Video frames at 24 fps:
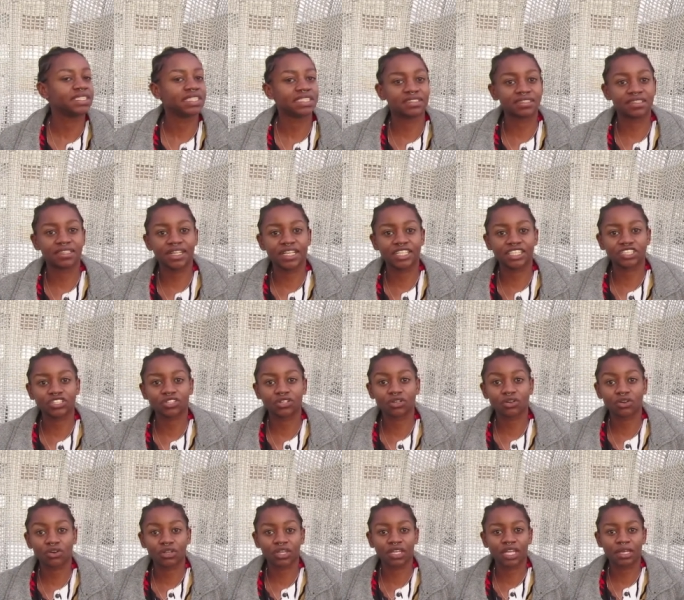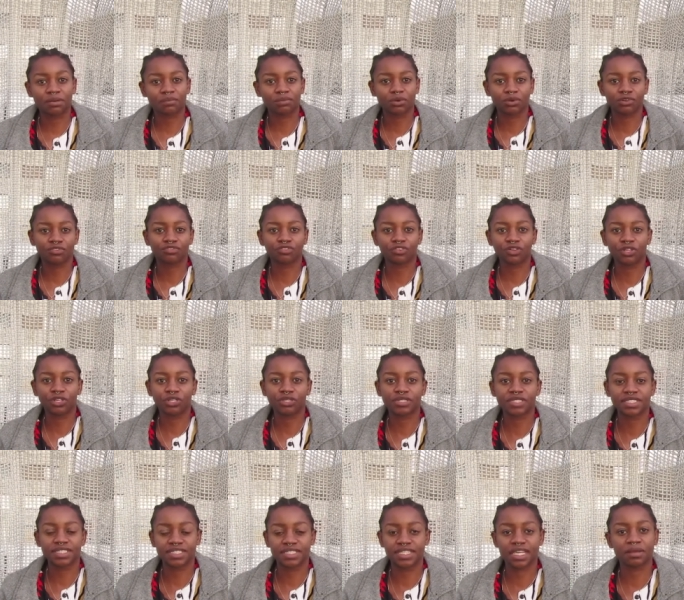destination or an online portfolio
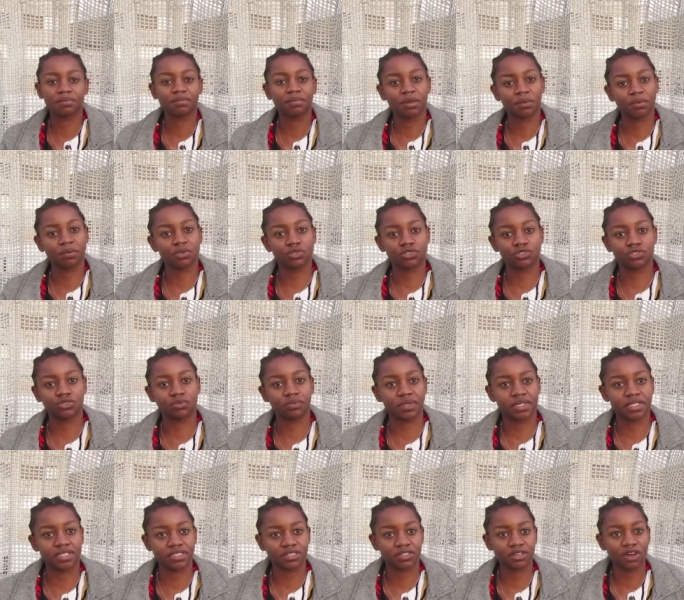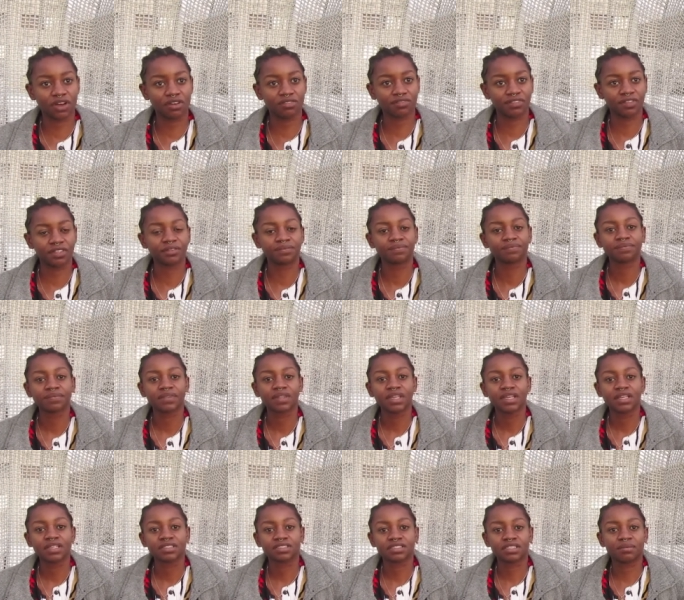to send people to, because often
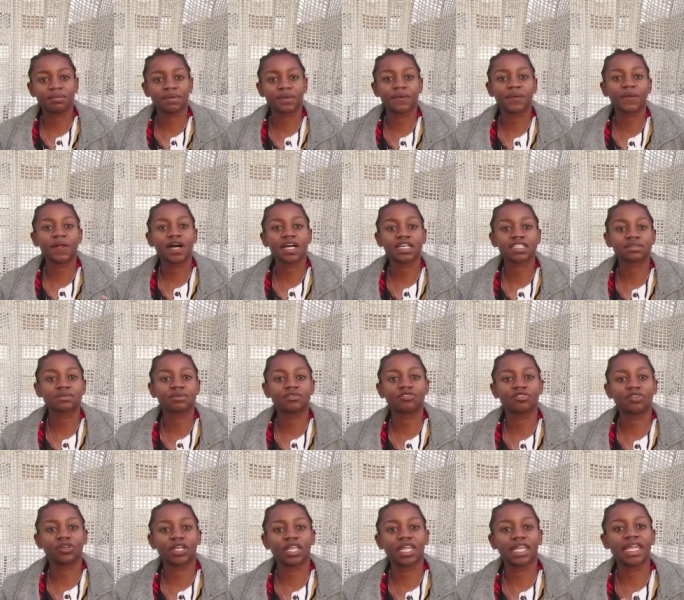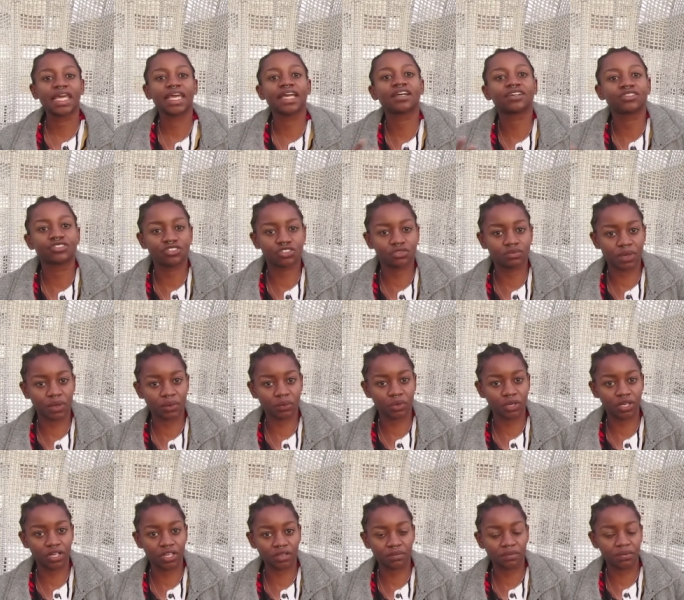somebody will ask me for a link to my
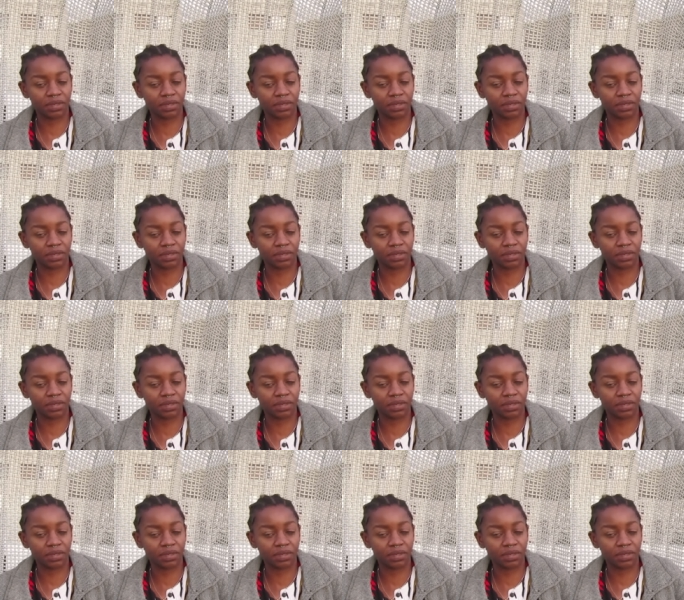work,